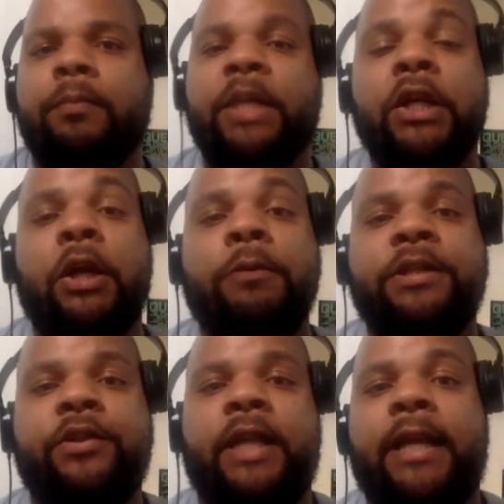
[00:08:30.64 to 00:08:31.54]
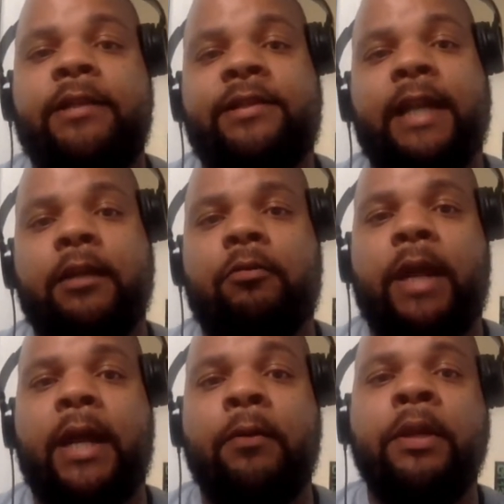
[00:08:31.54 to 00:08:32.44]
Then go into that second
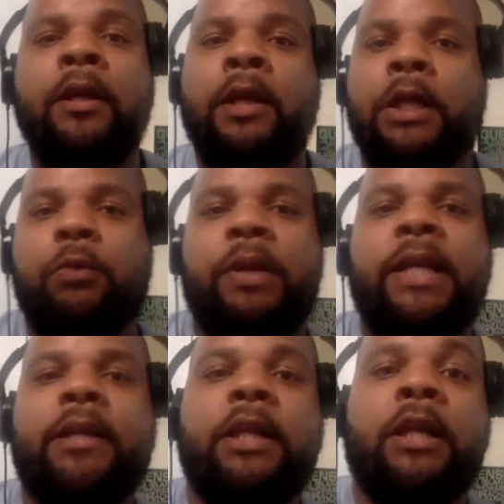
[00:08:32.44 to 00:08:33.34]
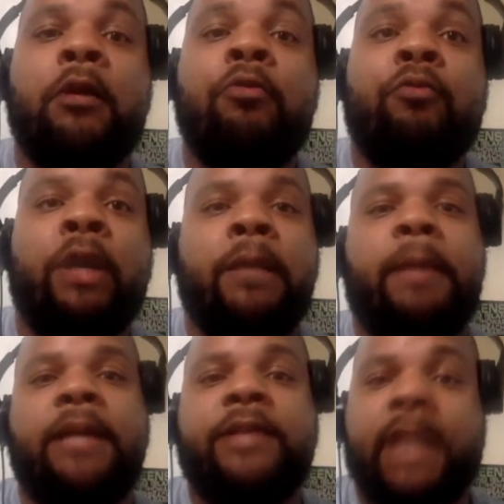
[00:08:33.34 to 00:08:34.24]
round, you want to get the young running
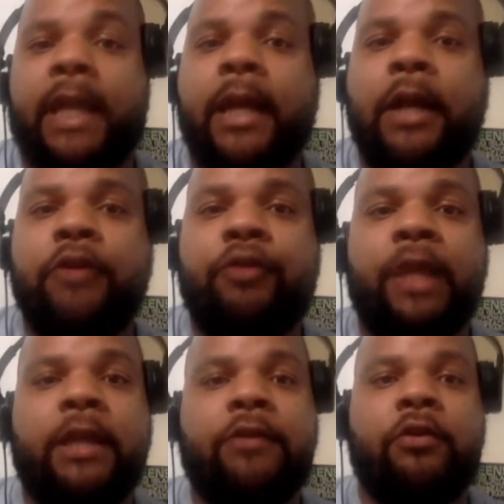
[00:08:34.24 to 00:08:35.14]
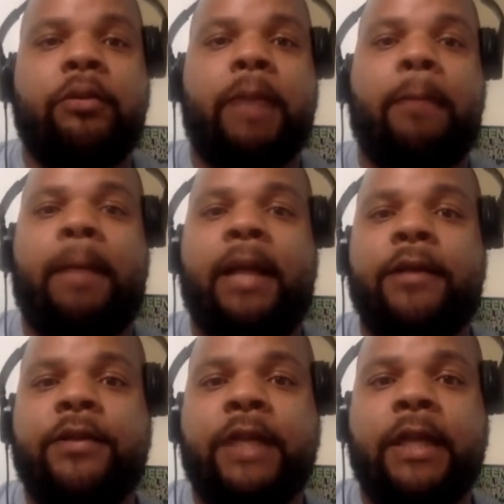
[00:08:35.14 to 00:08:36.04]
backs. Kenyon Drake, I talked about
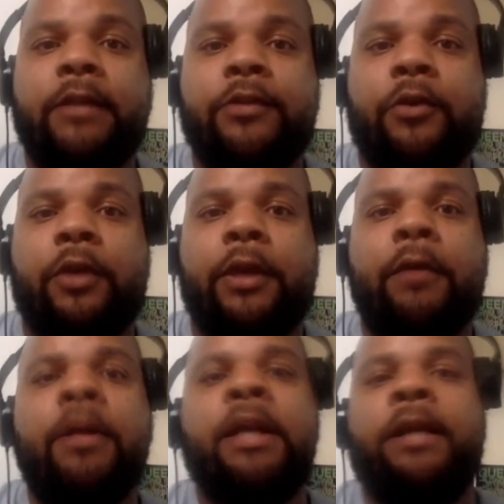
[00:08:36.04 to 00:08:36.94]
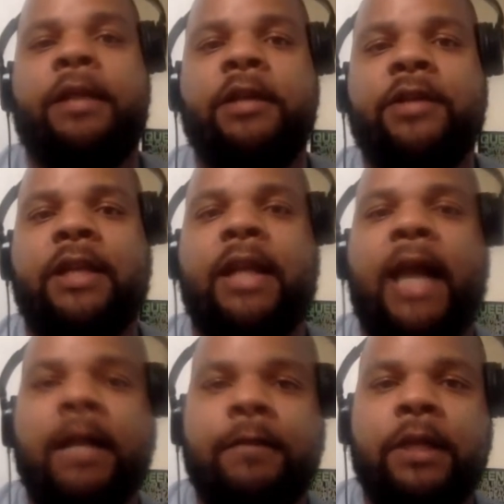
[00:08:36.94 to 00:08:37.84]
Miles Sanders earlier. There's a
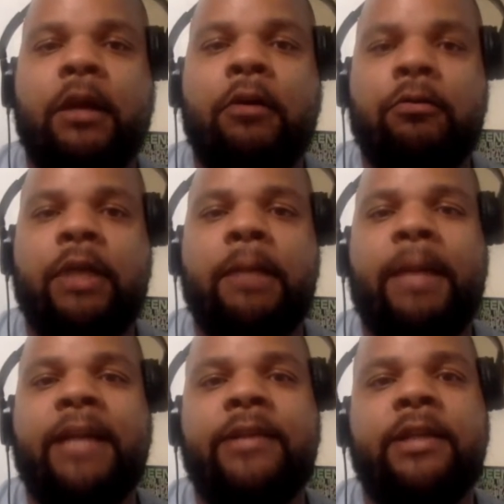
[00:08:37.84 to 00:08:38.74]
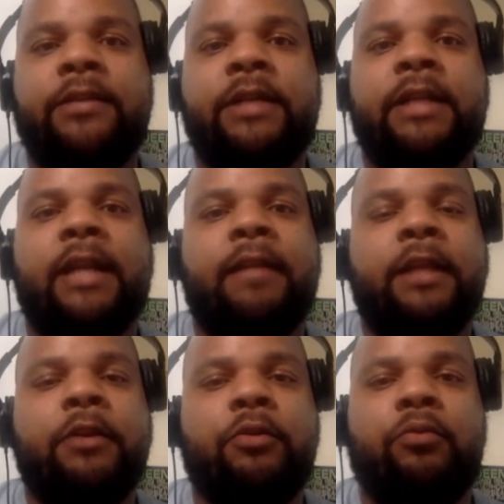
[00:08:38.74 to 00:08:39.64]
lot of young running backs in this league that I
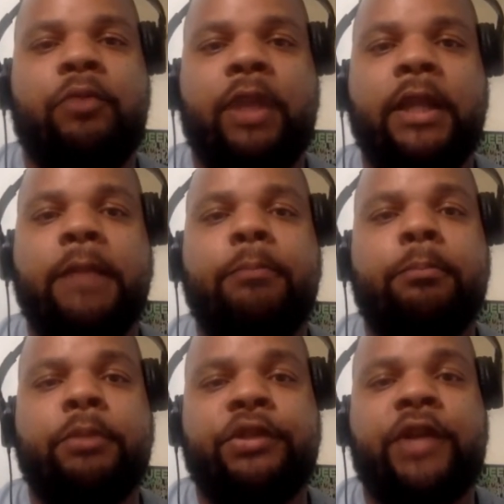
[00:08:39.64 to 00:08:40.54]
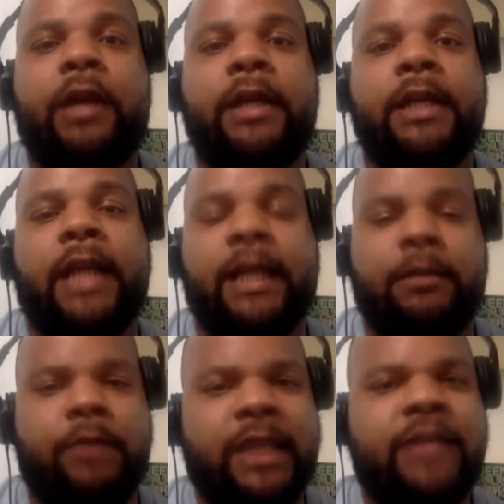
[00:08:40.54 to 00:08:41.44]
think you could really push out and
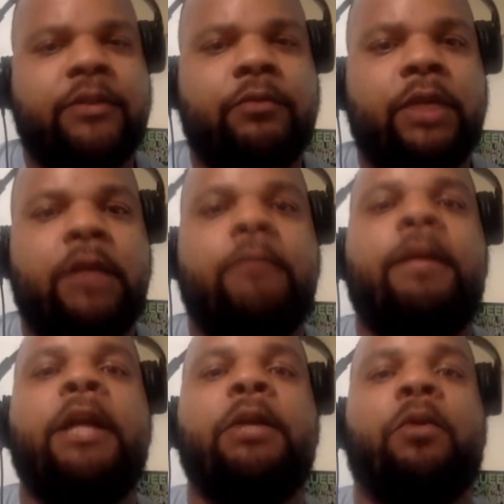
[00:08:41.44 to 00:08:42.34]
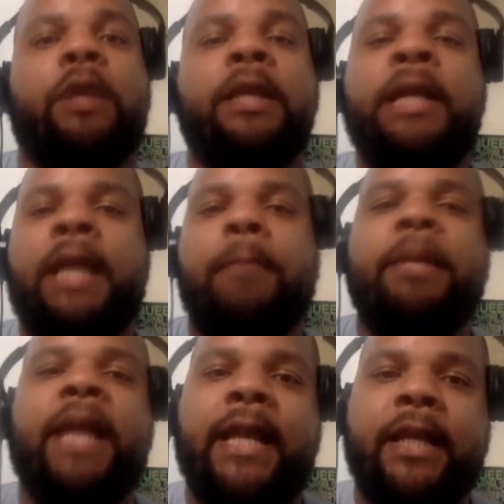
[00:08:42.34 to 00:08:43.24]
really get some really good value on and
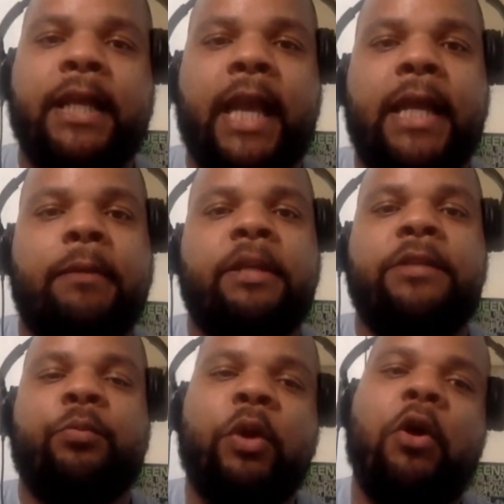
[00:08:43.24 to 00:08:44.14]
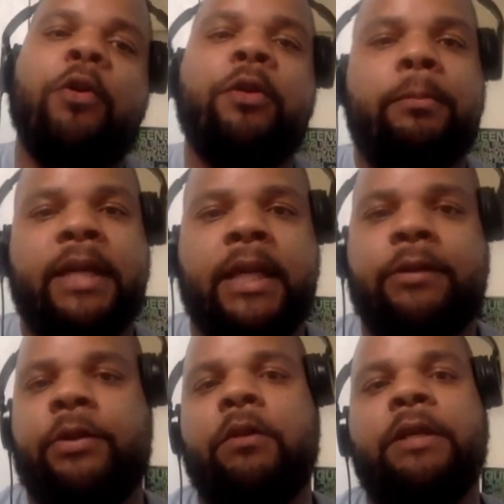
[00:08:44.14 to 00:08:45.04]
be ahead of the game. Because we all know the big
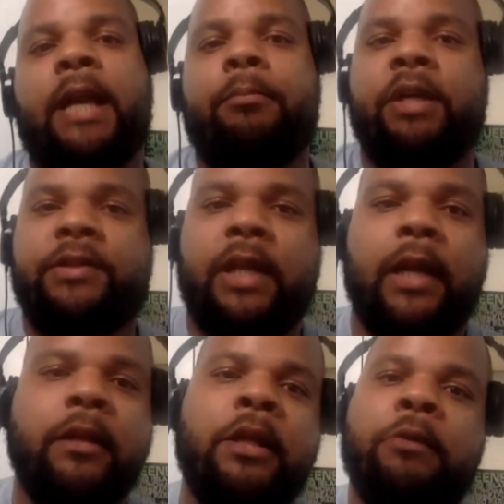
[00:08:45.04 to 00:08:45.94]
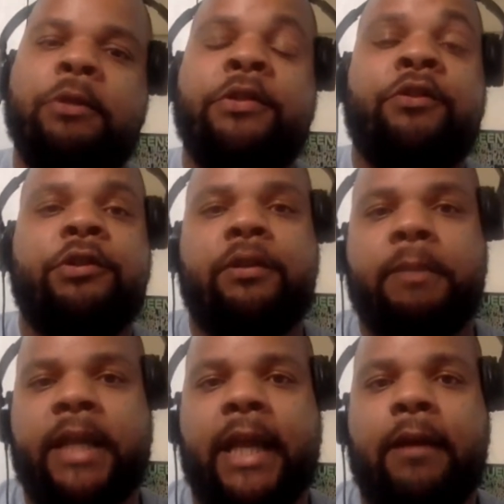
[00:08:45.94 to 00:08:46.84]
names. We know Dak Prescott, Christian
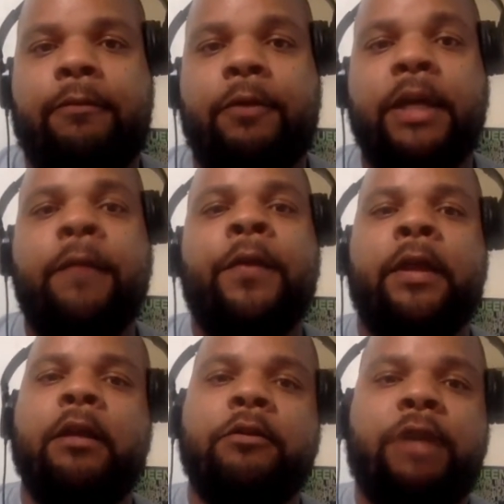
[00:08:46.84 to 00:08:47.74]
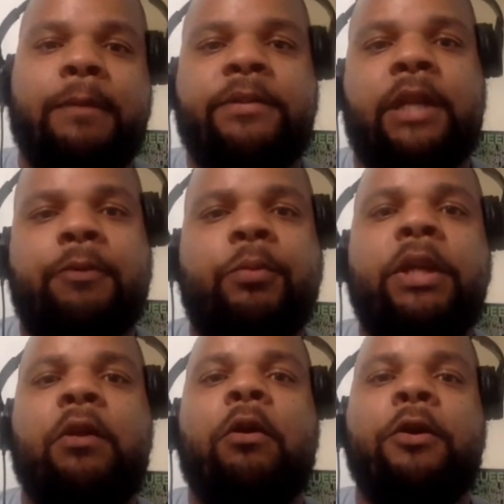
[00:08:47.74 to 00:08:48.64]
McCaffrey, Travis Henry.
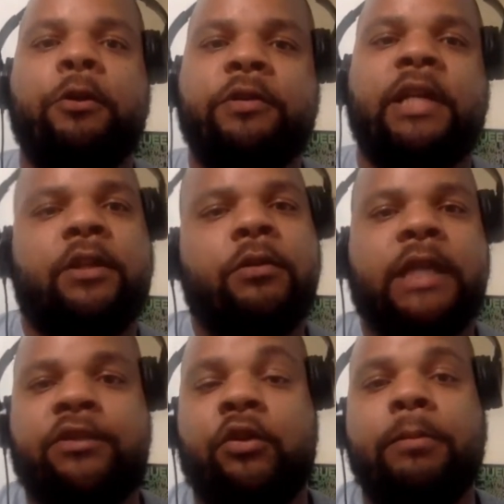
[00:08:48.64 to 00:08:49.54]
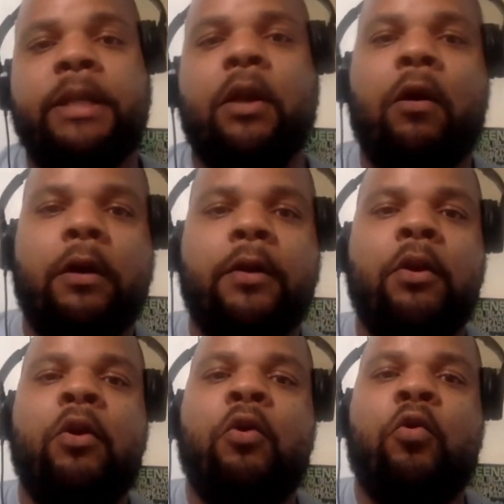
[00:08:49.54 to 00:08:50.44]
We know all those guys. Those guys are going to be gone.
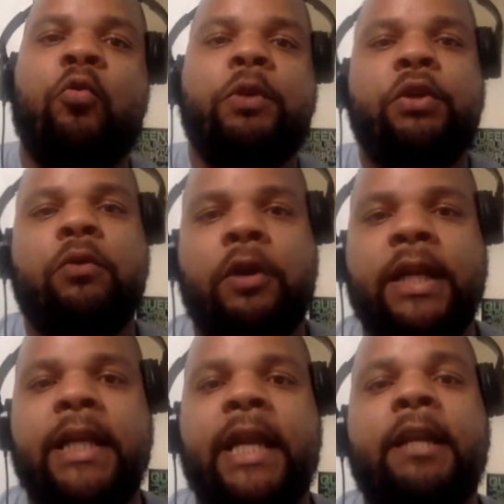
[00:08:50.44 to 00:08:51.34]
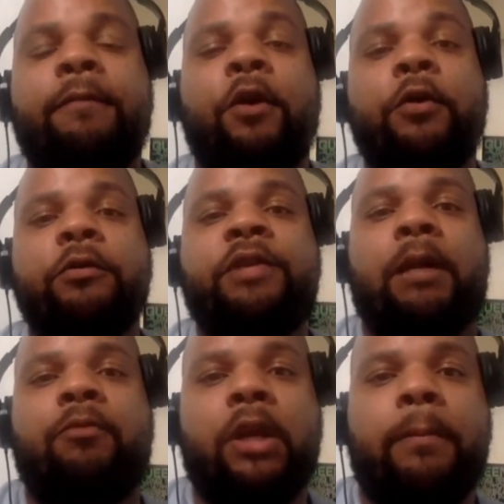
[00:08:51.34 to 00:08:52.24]
Who are you going to get if all those
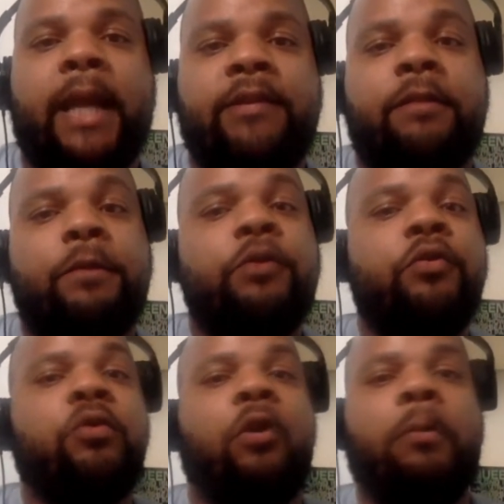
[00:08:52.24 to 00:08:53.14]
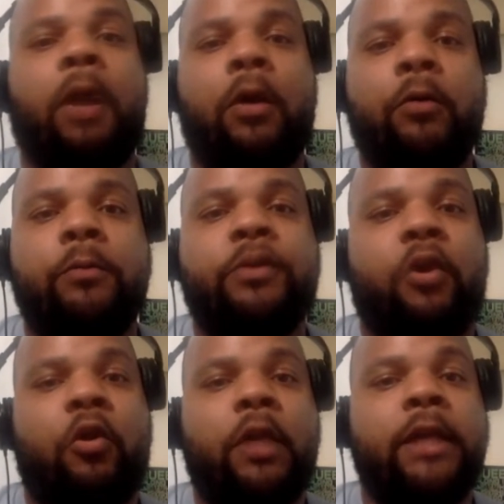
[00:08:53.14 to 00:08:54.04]
top running backs, if you do go Mahomes
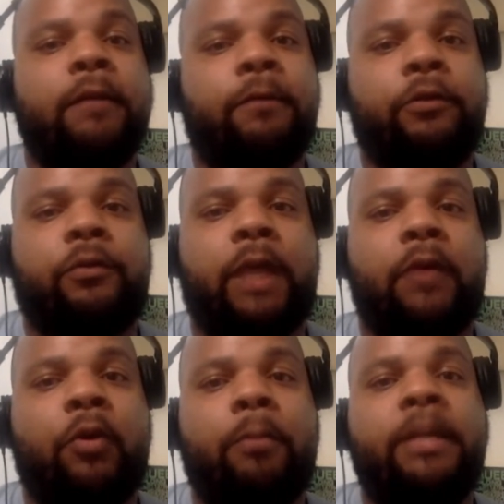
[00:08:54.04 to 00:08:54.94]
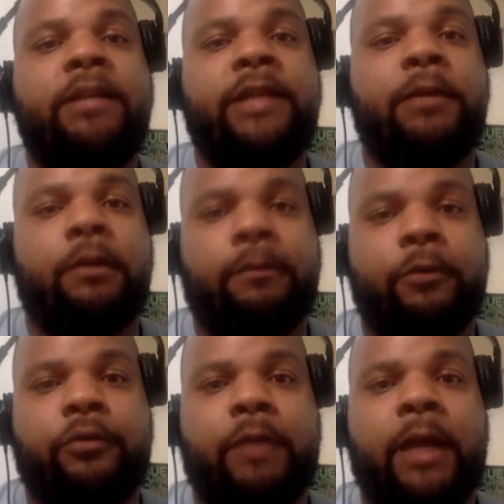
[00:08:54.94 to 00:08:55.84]
early in the first round or mid-tier in the
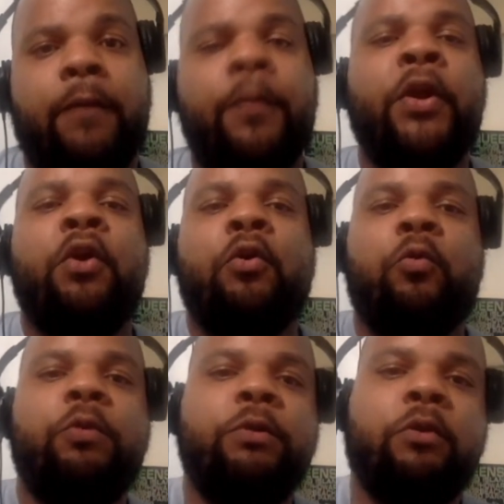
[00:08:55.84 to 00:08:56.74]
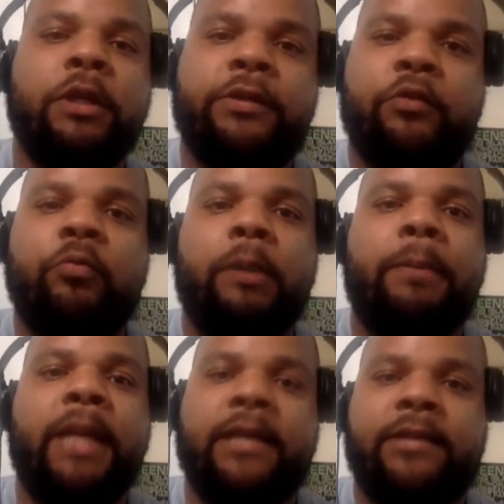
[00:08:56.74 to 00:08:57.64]
first round, who are you going to scoop
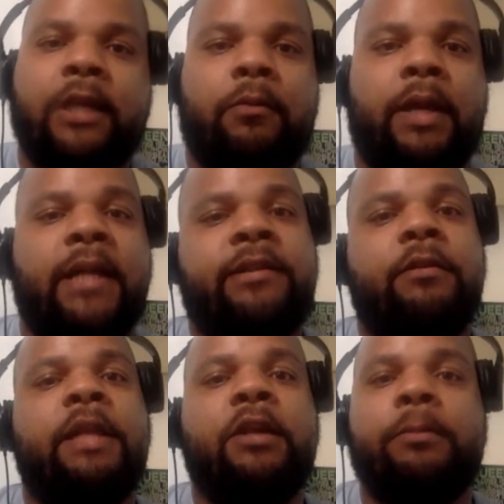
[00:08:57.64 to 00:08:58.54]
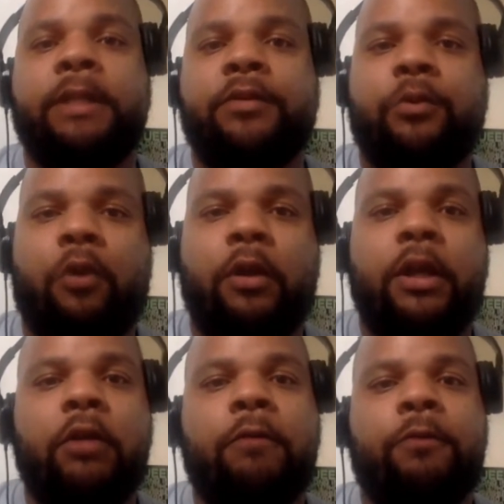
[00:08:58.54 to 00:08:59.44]
up in that second round? I still think it'll be too early
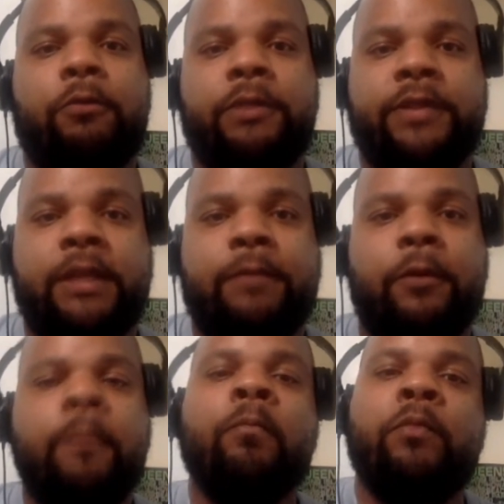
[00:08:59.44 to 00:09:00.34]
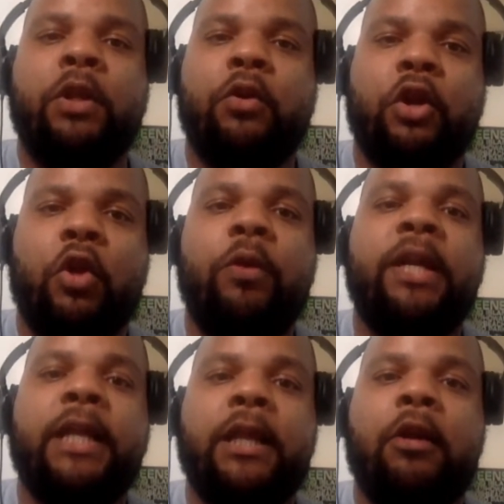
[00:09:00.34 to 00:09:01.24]
to go for a receiver. You're going to go
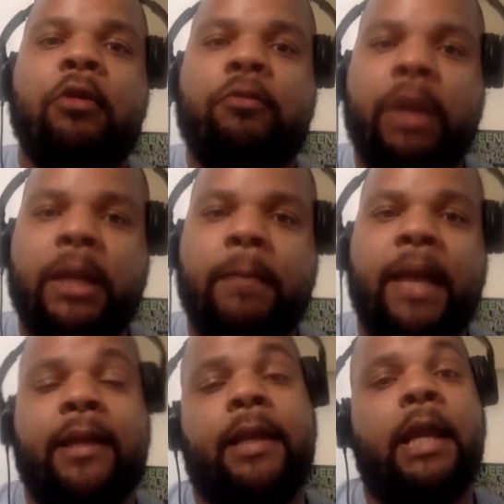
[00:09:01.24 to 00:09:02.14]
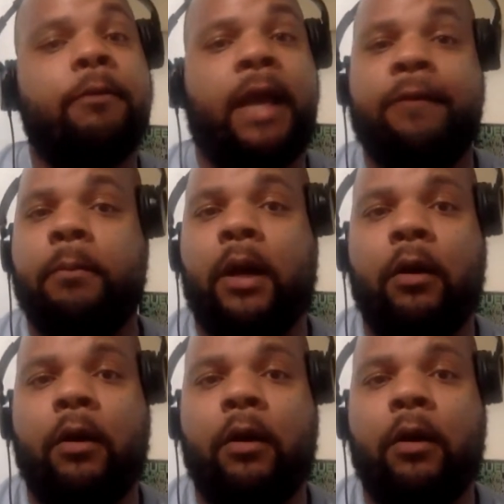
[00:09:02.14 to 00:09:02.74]
get a young running back, and now you have